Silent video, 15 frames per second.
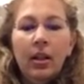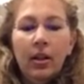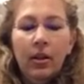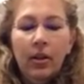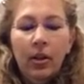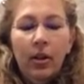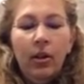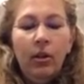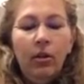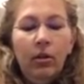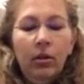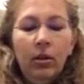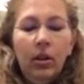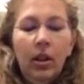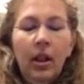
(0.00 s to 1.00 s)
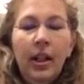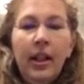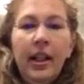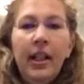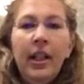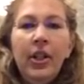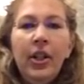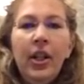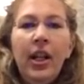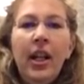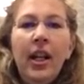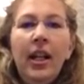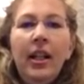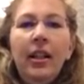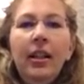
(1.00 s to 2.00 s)
So on each
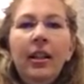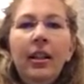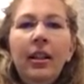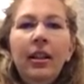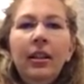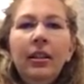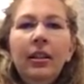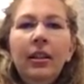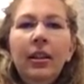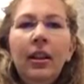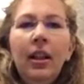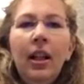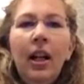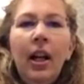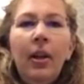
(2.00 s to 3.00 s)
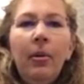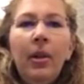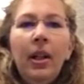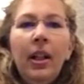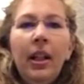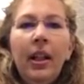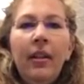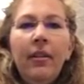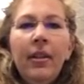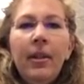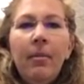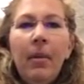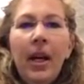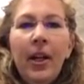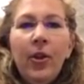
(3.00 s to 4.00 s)
end I want to leave
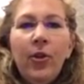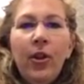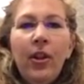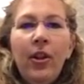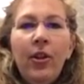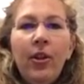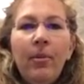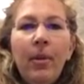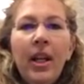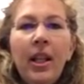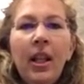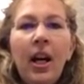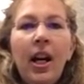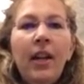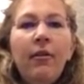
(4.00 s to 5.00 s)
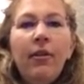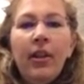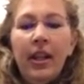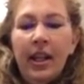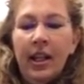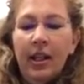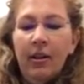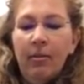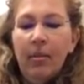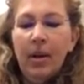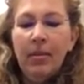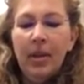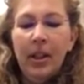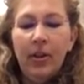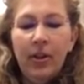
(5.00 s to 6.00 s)
some extra. There's my line for the end of
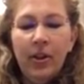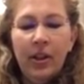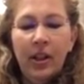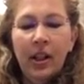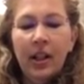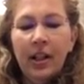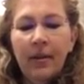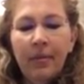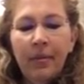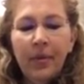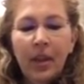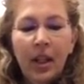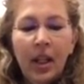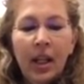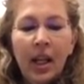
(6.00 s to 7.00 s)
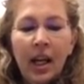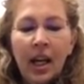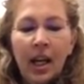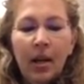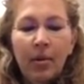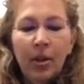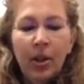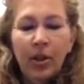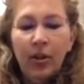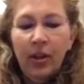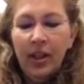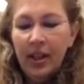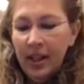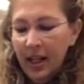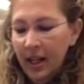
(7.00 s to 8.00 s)
my meter stick. I'm going to do
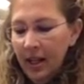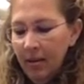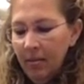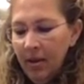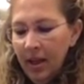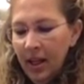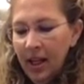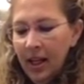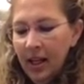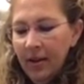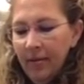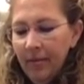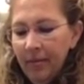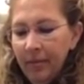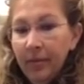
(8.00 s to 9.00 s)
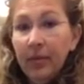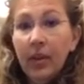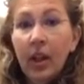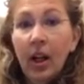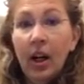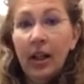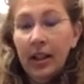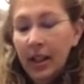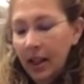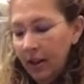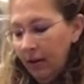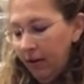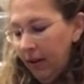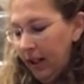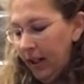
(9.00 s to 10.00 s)
the same thing on the
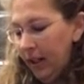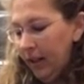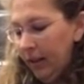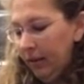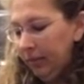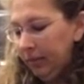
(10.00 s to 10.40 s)
other end.